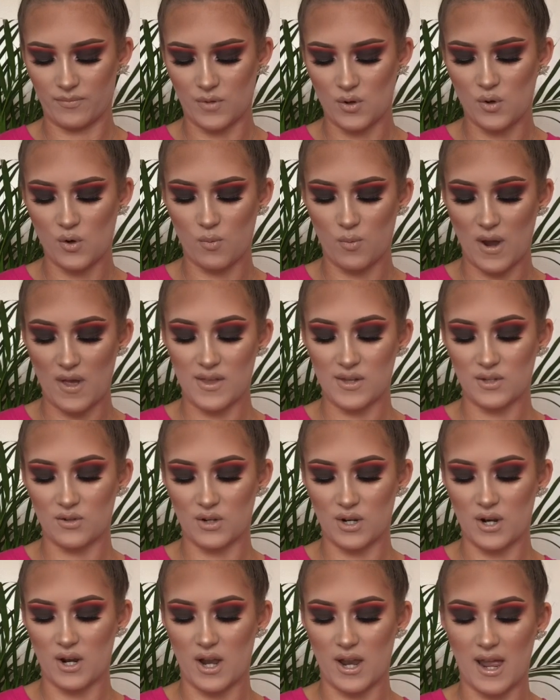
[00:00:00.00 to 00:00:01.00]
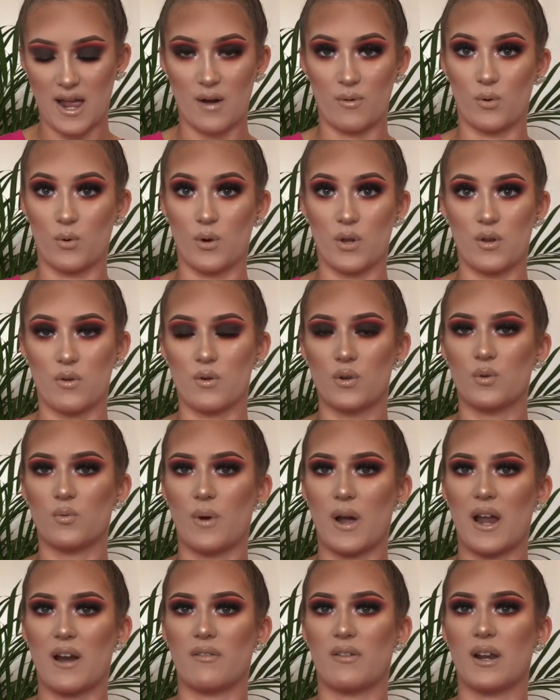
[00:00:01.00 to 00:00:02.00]
You could wear this on a night out, or you could
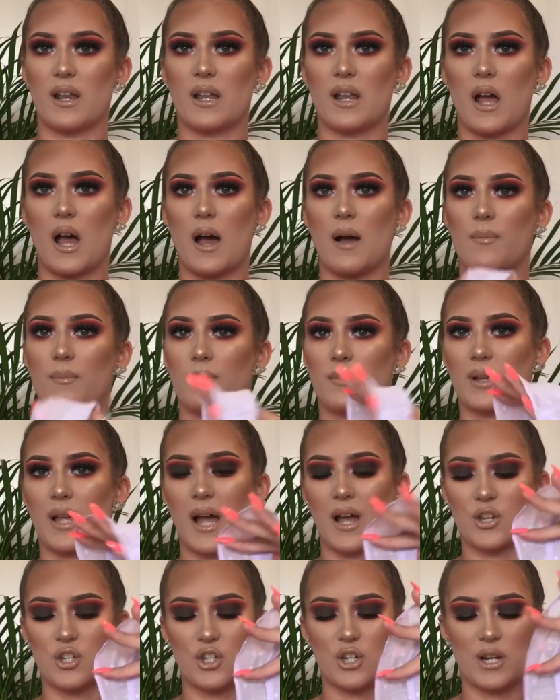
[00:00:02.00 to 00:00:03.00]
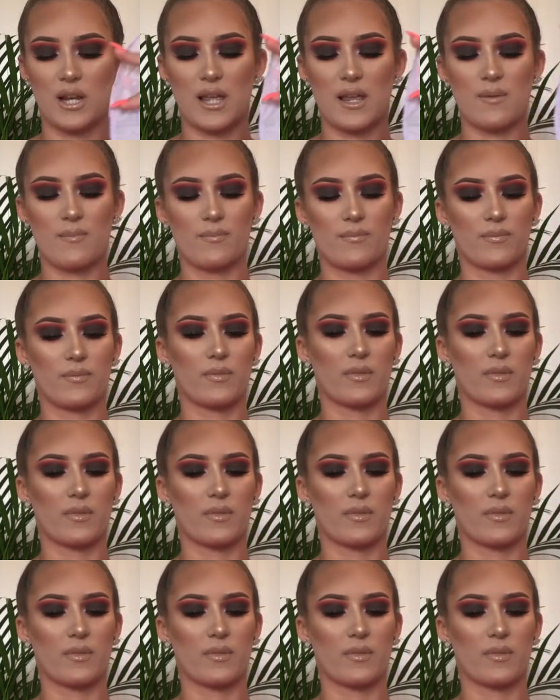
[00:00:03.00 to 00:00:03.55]
wear it casually.